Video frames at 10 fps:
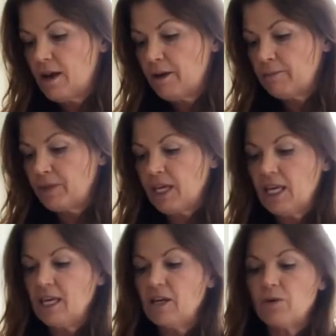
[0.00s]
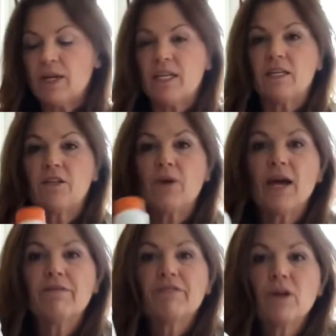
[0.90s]
The key ingredient, you
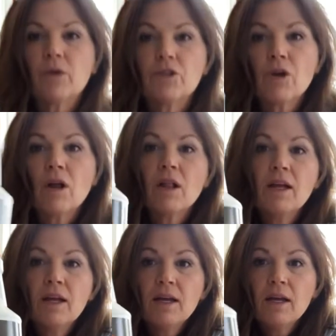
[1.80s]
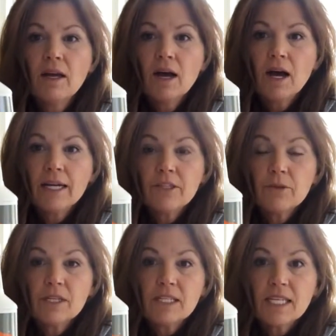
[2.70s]
add Floetrol. I do
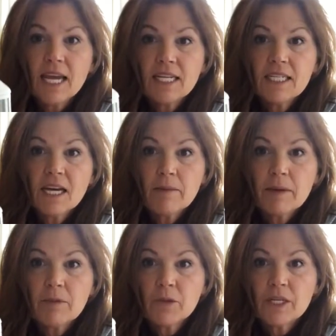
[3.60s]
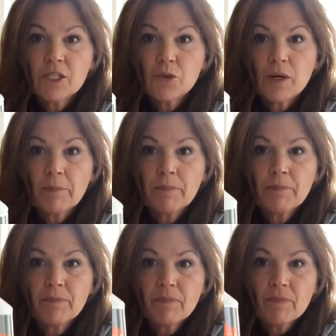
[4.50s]
this anytime I'm doing trim.
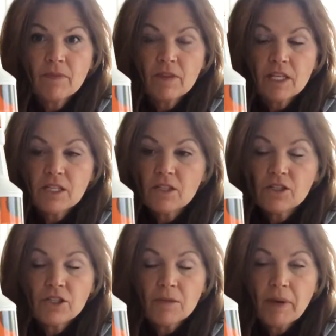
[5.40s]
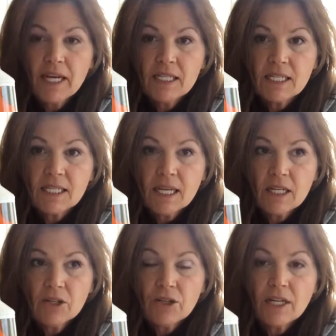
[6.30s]
This is just a paint extender.